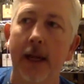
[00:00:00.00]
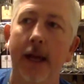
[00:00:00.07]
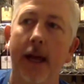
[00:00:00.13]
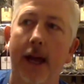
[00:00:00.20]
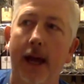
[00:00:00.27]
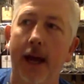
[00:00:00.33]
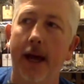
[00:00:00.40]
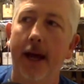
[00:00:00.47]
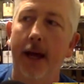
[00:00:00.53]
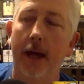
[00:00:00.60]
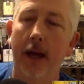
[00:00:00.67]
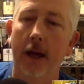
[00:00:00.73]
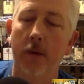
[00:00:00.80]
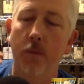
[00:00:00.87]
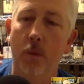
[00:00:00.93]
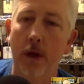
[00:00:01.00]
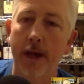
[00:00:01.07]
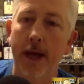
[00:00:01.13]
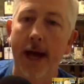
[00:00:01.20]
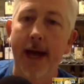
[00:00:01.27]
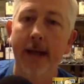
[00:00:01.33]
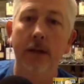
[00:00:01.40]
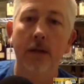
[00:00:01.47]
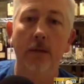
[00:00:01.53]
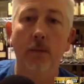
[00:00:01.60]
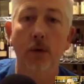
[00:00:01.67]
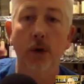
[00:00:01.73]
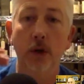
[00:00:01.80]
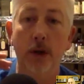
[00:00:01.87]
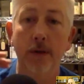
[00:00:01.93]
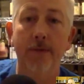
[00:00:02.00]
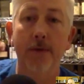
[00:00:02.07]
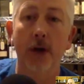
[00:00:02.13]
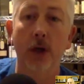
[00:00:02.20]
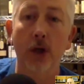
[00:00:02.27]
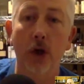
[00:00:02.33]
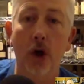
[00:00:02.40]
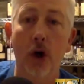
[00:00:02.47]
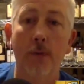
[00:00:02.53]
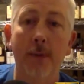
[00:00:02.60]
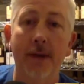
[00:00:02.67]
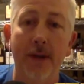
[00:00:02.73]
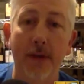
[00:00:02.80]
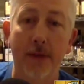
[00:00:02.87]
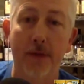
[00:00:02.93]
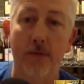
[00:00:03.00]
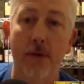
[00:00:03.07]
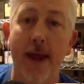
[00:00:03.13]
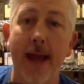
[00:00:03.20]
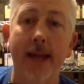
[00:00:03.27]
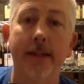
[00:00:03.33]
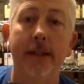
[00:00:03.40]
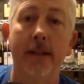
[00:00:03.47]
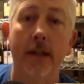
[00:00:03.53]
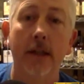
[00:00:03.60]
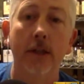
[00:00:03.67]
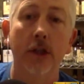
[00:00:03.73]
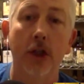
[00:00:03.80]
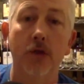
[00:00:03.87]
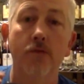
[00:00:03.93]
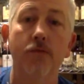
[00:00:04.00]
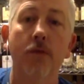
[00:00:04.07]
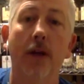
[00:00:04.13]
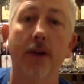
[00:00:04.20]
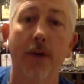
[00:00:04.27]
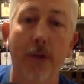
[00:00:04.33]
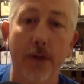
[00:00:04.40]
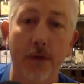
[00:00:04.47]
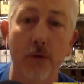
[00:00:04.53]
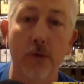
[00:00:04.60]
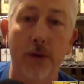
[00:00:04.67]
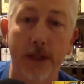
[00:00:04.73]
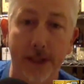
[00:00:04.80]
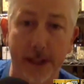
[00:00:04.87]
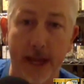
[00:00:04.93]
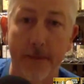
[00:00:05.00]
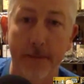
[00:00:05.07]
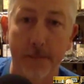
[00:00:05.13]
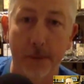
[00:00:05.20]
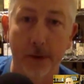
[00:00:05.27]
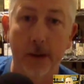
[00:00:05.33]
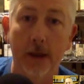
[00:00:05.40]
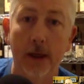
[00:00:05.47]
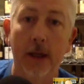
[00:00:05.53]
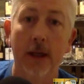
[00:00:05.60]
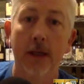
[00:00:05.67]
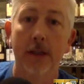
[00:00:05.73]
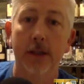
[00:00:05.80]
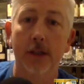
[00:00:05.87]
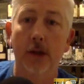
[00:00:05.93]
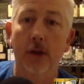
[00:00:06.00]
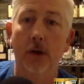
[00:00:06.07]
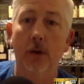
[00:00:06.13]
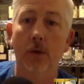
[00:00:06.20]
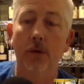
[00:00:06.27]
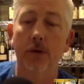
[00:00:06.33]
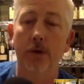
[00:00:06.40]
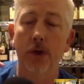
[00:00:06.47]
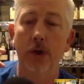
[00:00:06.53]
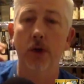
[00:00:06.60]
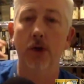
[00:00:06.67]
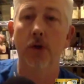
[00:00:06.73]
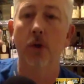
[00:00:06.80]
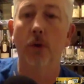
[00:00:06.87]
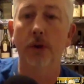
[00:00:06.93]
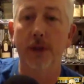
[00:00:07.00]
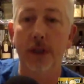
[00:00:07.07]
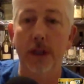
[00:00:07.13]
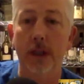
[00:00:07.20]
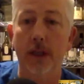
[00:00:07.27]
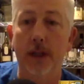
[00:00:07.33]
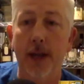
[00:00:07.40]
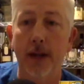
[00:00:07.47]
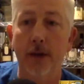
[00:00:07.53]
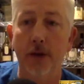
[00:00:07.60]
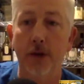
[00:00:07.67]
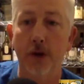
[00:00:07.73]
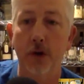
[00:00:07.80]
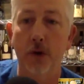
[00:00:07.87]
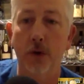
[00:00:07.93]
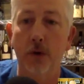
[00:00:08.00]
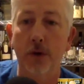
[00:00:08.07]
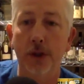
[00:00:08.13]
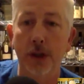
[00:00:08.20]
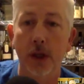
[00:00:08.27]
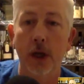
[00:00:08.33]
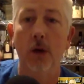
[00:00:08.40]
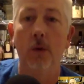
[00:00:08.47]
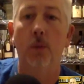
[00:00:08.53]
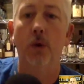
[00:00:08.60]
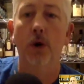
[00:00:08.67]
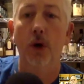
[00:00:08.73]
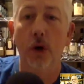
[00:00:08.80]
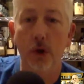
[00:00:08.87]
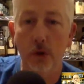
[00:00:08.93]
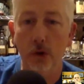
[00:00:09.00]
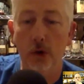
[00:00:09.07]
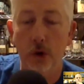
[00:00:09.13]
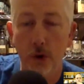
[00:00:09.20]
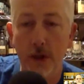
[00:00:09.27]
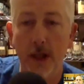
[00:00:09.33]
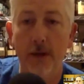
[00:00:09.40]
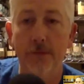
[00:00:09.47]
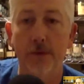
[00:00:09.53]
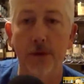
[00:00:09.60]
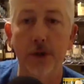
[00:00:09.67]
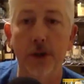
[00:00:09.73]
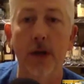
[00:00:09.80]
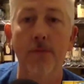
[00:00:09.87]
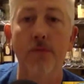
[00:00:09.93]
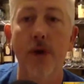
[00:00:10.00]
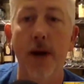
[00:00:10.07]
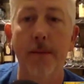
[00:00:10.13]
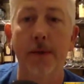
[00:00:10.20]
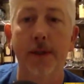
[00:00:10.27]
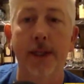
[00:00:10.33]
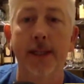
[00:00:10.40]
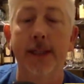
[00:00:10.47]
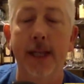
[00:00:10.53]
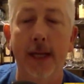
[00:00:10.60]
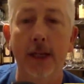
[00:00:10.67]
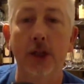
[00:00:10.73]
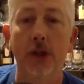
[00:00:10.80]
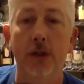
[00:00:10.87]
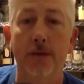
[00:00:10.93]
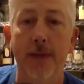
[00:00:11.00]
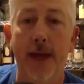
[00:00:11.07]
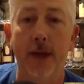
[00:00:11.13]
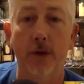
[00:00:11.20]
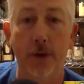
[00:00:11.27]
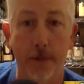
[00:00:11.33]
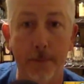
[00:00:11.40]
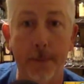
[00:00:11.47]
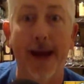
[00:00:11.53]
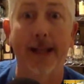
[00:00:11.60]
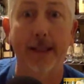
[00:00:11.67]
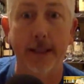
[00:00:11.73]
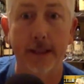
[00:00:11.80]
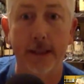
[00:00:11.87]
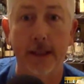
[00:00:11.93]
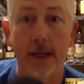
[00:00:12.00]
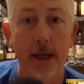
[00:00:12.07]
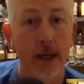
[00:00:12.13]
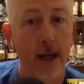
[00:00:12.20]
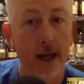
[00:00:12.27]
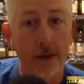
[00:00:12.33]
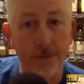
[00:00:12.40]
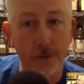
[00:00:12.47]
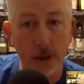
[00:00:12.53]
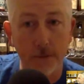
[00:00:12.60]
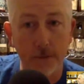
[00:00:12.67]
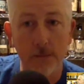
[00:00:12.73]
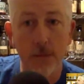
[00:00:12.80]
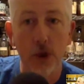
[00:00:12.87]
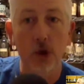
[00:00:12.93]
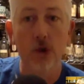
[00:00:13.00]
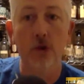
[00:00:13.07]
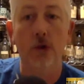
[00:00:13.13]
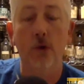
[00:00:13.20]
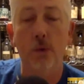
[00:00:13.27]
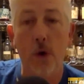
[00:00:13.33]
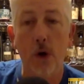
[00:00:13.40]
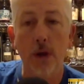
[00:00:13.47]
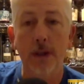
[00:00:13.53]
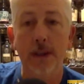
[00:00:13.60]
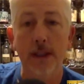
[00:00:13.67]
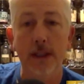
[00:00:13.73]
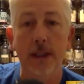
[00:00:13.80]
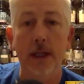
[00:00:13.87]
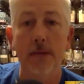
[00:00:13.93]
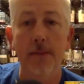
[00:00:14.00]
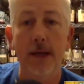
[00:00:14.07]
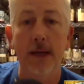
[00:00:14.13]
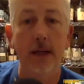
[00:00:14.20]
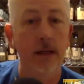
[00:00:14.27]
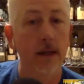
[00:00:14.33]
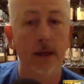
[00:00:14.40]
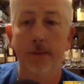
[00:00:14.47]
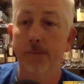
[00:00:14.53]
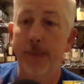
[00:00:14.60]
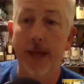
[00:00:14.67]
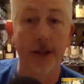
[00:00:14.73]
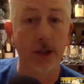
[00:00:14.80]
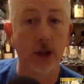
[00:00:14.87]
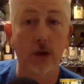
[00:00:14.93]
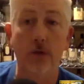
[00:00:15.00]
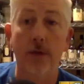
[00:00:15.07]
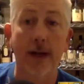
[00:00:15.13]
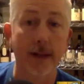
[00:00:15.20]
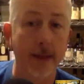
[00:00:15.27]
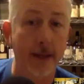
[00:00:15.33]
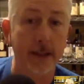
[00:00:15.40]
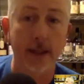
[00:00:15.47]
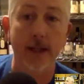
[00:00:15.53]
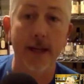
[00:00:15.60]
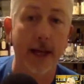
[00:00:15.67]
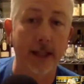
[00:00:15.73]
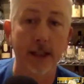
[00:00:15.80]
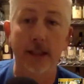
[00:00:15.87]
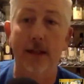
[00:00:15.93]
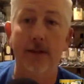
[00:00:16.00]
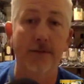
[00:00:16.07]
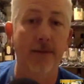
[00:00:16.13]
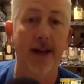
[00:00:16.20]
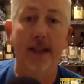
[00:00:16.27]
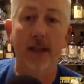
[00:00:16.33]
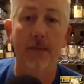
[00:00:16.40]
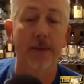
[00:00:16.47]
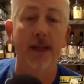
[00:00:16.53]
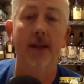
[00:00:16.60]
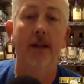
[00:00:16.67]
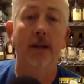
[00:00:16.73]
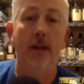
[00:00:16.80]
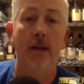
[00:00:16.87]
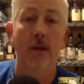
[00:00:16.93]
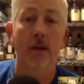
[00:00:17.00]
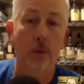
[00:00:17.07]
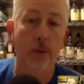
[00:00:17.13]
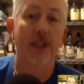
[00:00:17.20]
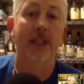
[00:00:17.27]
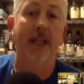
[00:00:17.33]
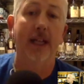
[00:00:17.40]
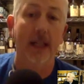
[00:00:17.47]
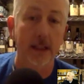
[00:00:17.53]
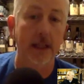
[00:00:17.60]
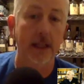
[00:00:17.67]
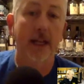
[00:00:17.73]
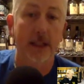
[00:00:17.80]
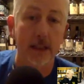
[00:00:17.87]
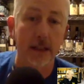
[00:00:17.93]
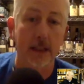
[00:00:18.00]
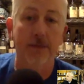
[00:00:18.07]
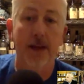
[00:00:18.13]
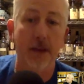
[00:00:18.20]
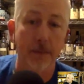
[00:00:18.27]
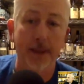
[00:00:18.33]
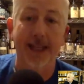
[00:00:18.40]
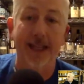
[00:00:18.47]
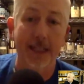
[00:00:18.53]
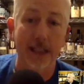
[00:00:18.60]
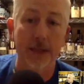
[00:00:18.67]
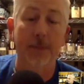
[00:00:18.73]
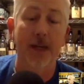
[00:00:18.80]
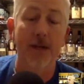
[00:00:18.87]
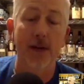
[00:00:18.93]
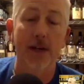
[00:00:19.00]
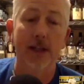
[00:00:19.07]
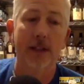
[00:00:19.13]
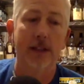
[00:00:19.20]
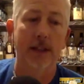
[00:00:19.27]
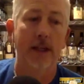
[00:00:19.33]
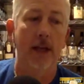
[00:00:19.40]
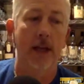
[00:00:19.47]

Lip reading: On one hand, we're looking for a common thread to run through the sample. So the notes that you get on the nose, we're looking for some representation of that on the palate. If some new qualities come in, that's great. That's a nice developing whiskey. It's a nice developing experience.